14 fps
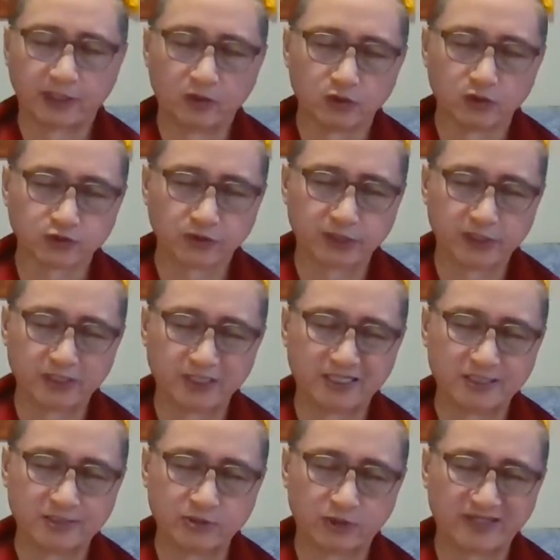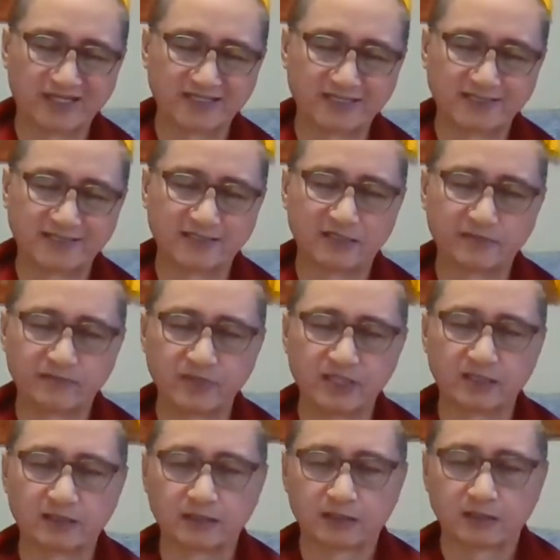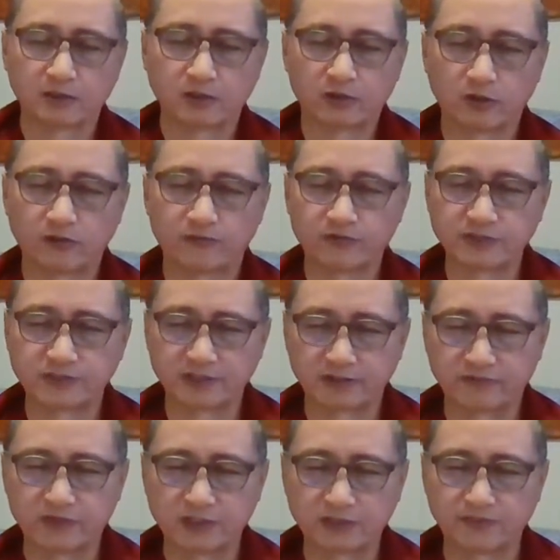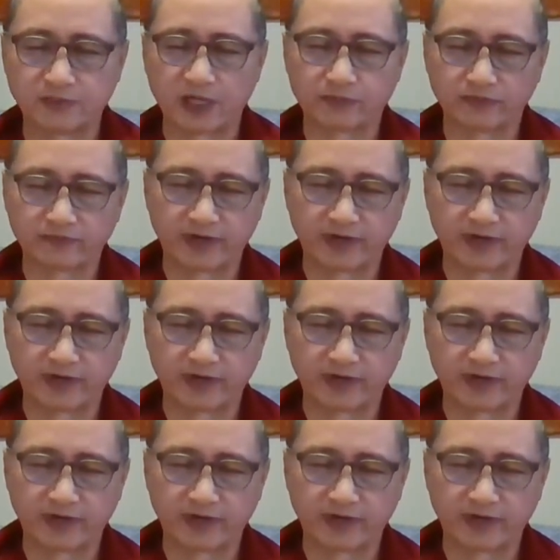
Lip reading: And also it does not necessarily mean offer service by